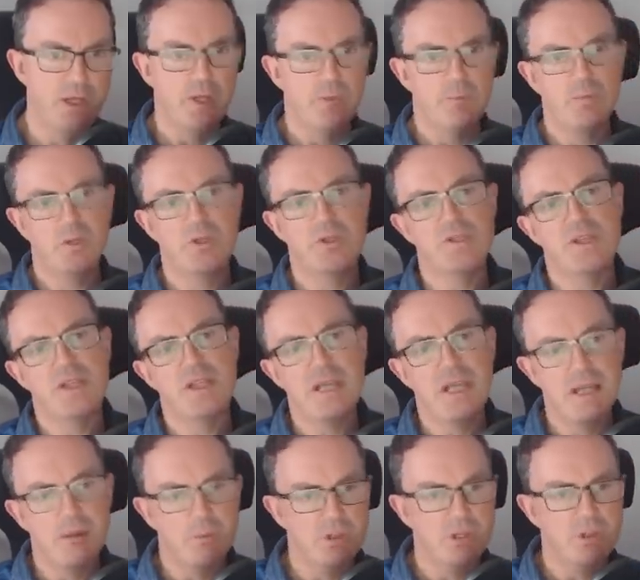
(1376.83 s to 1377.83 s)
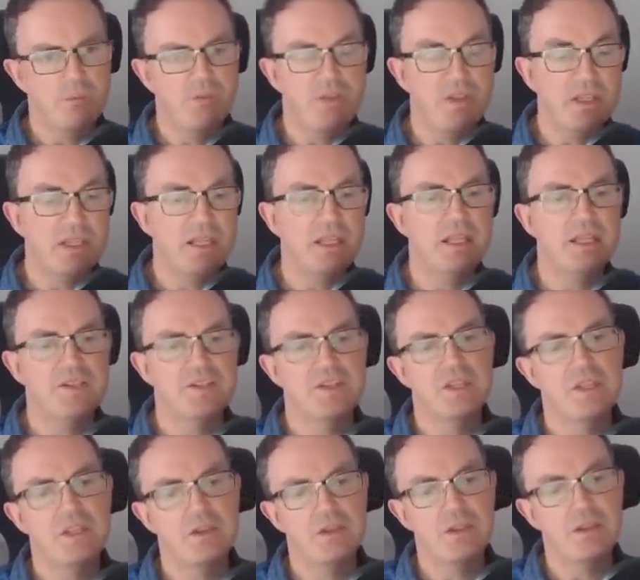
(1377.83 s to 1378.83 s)
Because, yeah, what I'm thinking is the,
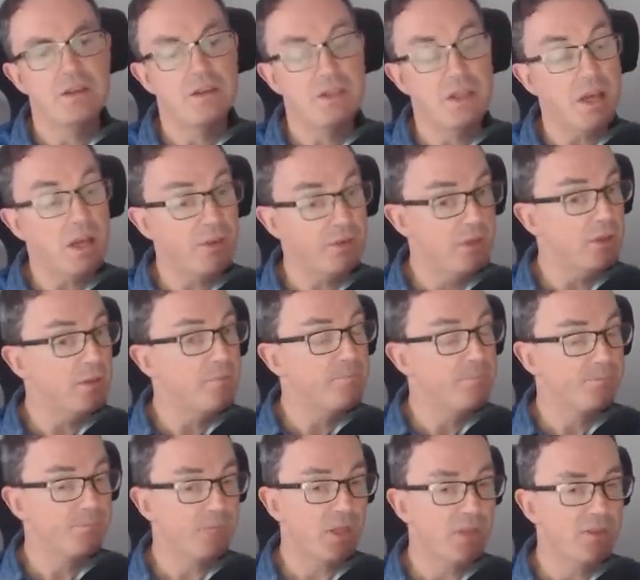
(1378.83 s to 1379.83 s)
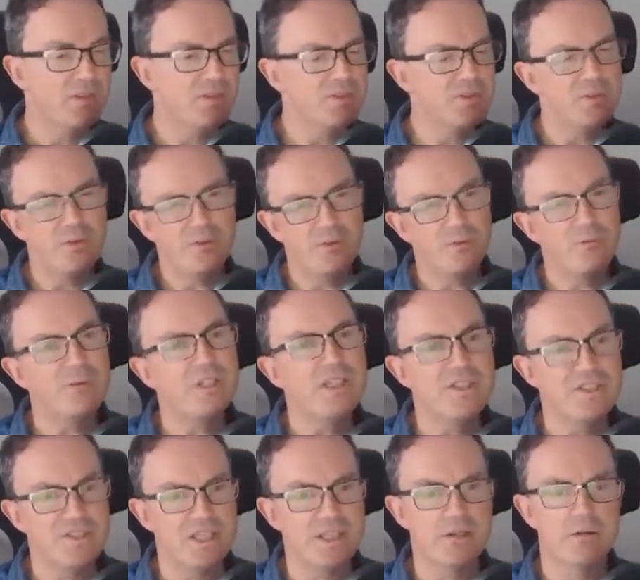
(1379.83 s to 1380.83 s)
the, the other, there's sort of three
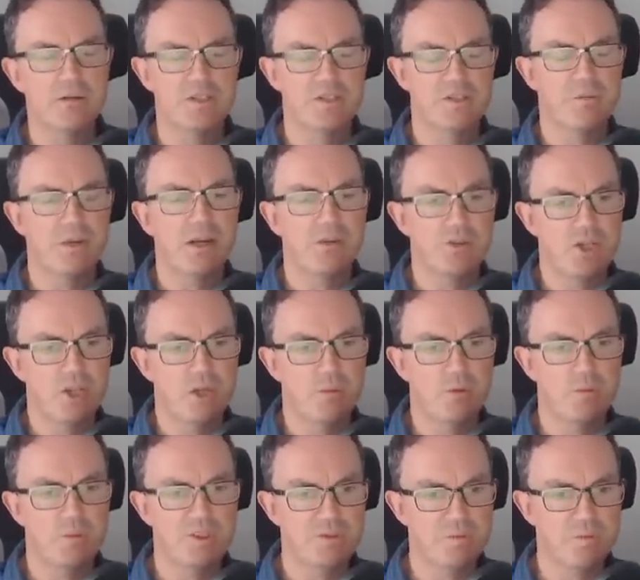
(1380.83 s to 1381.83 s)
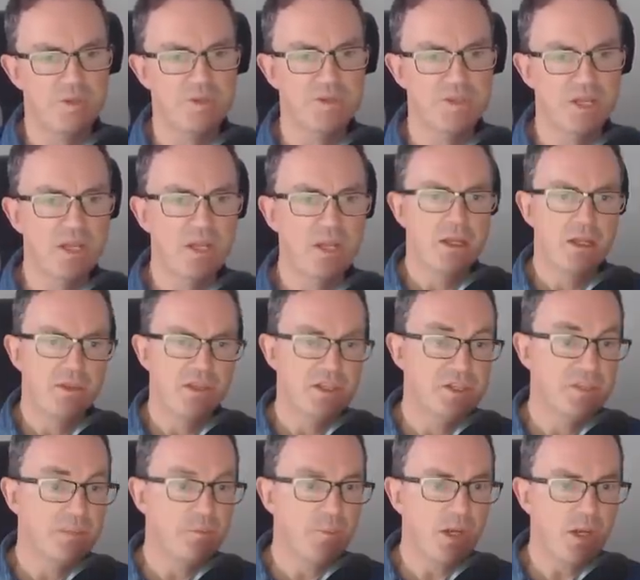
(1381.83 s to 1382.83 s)
secrets about German Whispers. There's
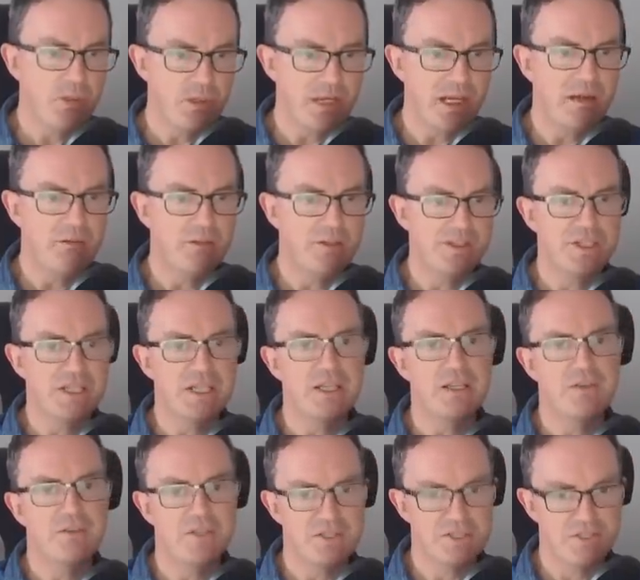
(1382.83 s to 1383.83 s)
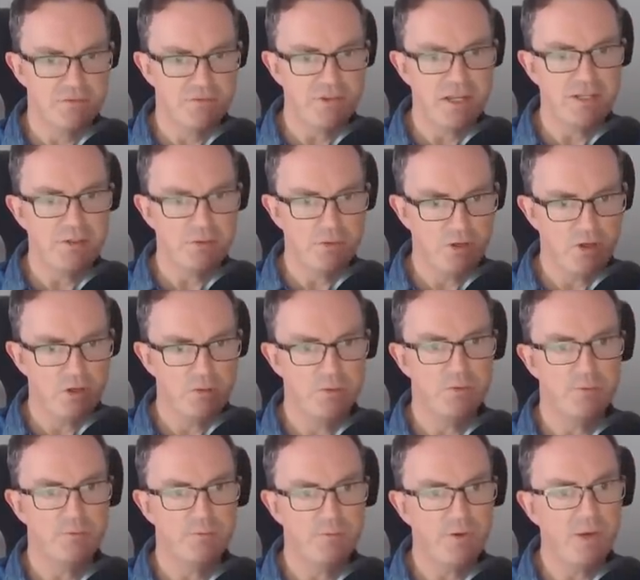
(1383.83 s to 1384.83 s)
the polarity, there's the fact you can't
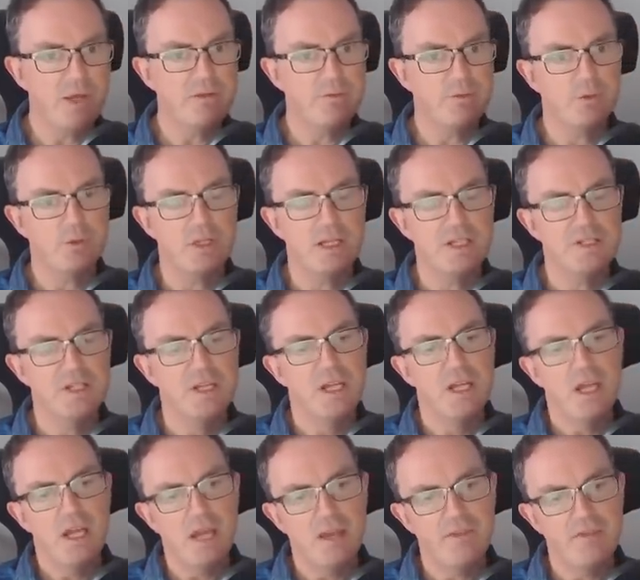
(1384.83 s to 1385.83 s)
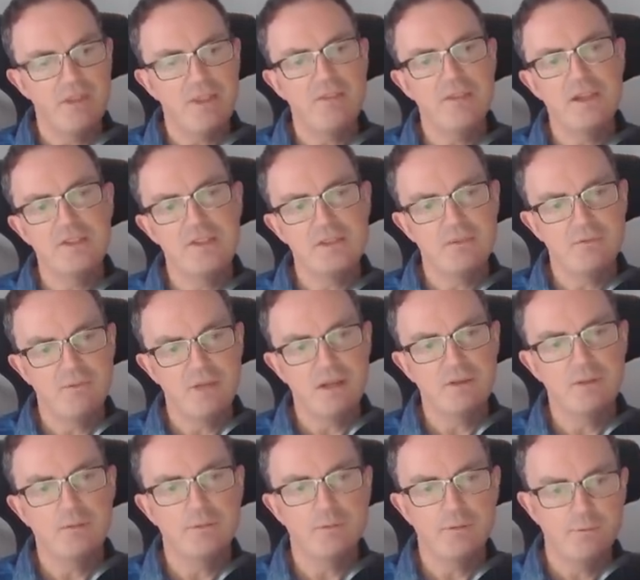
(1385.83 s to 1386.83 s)
put 5 on it, and then there's the fact
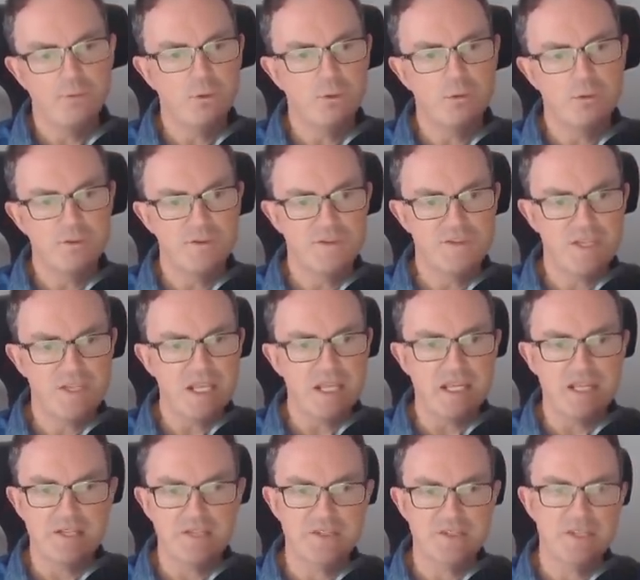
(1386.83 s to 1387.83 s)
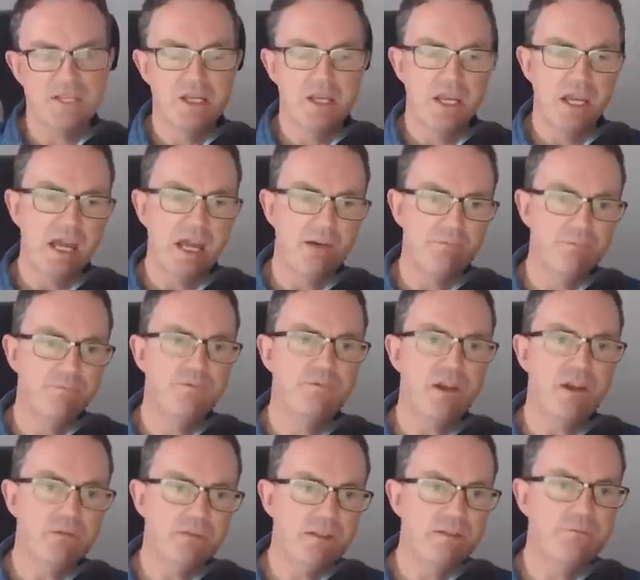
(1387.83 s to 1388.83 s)
that 4 and 6 have
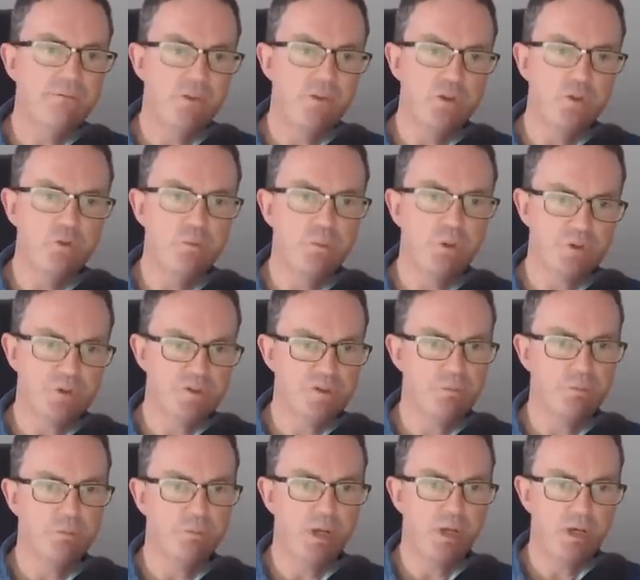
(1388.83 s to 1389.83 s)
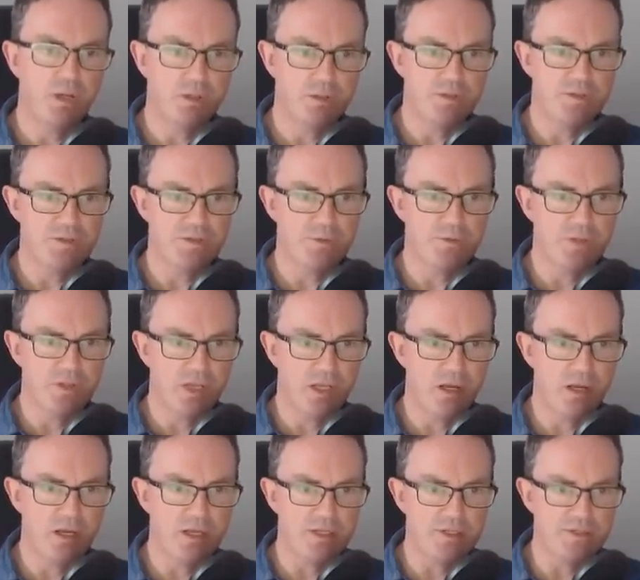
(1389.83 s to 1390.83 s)
very few possible partners on the
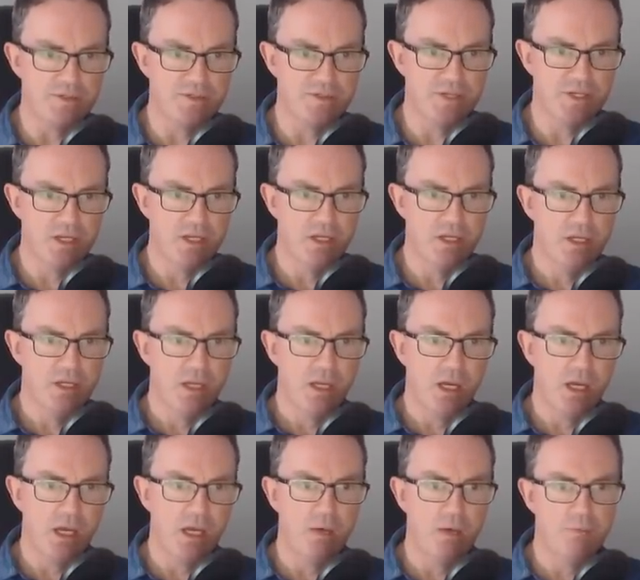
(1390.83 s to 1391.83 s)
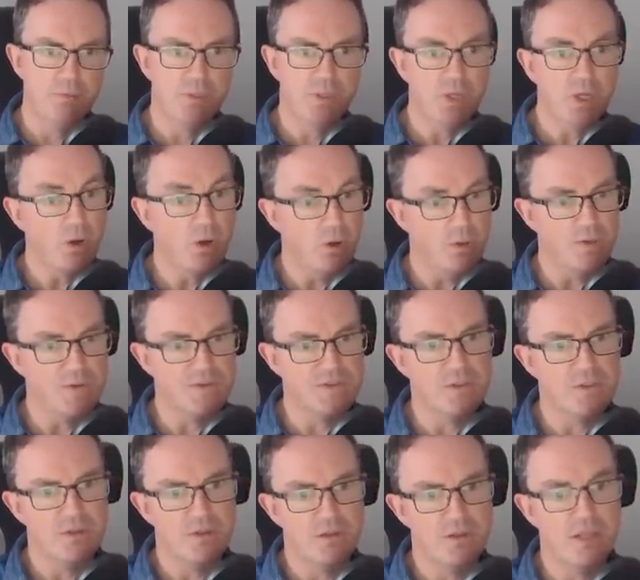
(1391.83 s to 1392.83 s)
lines um, because
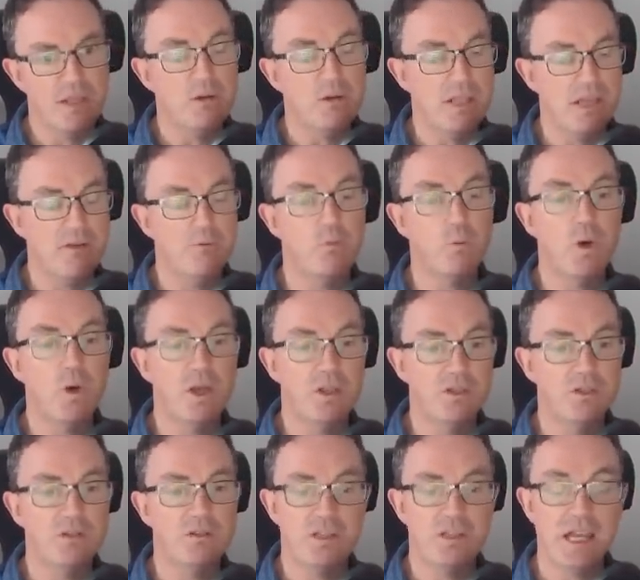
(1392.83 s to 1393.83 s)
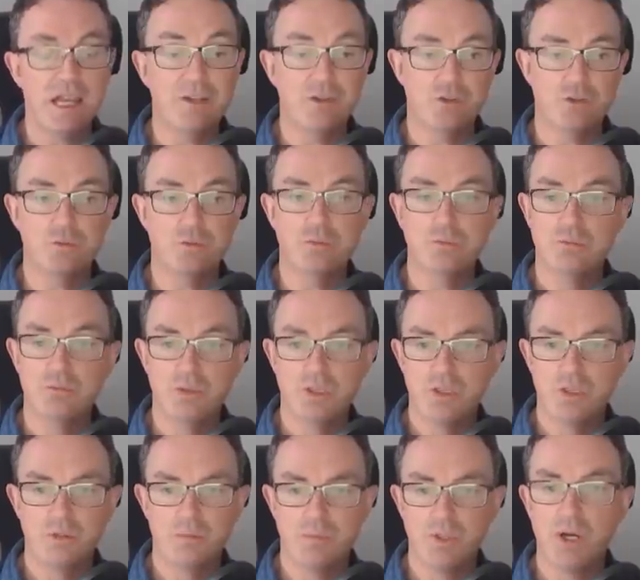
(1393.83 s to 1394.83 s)
they only have one natural
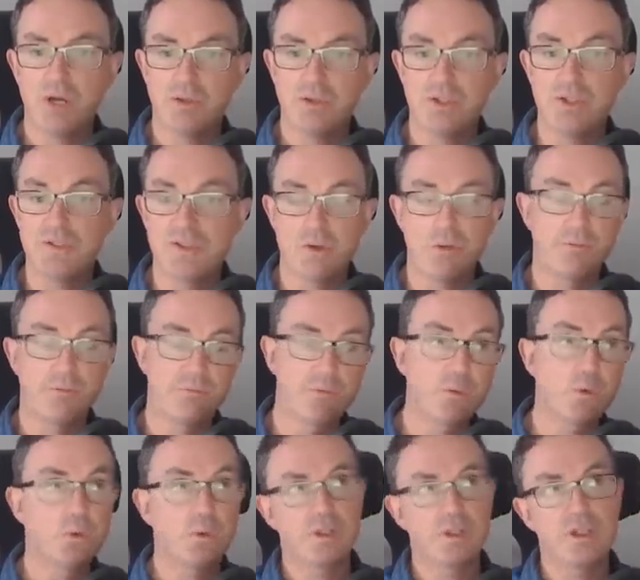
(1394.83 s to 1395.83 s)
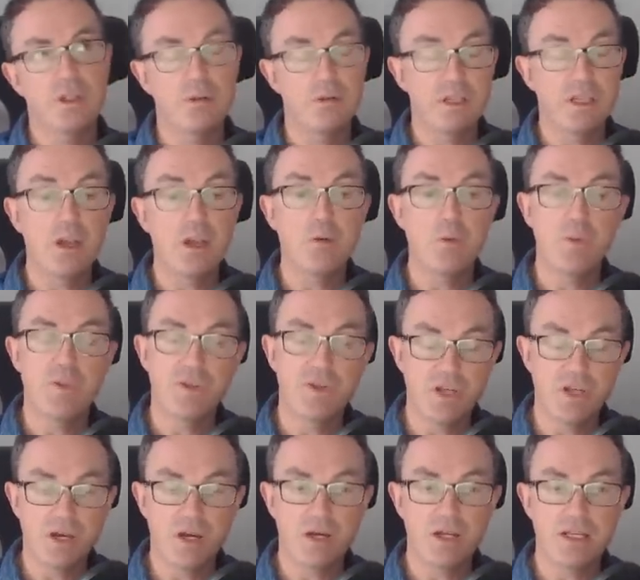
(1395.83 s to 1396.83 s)
partner. So a 4 can only go with a
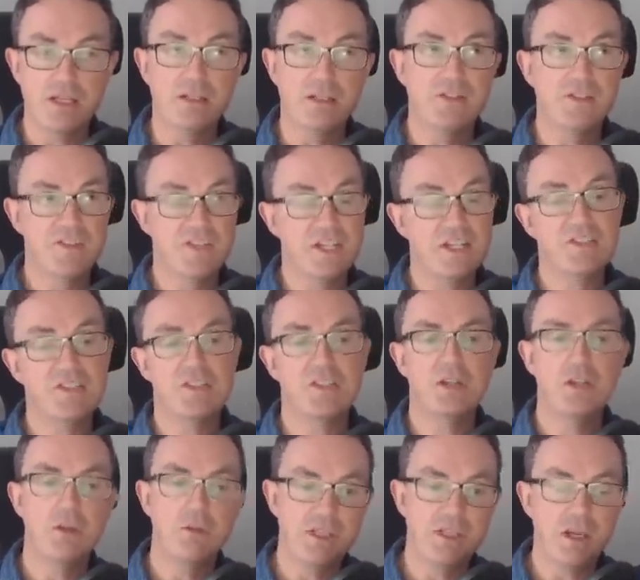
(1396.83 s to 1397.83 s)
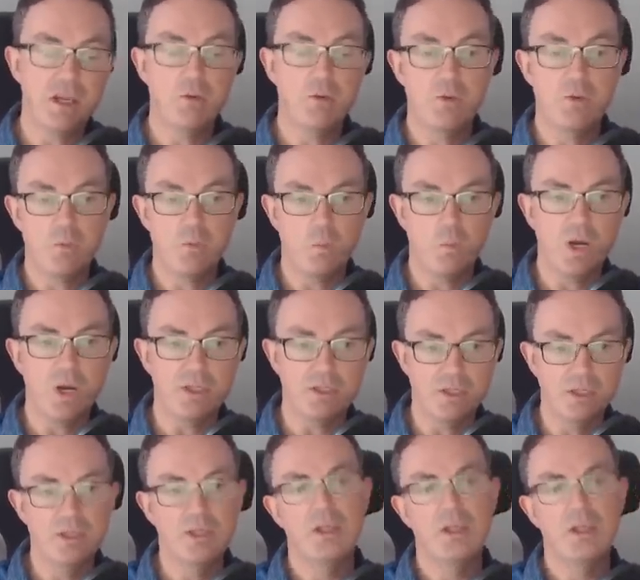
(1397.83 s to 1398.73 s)
9 and a 6 can only go with a 1.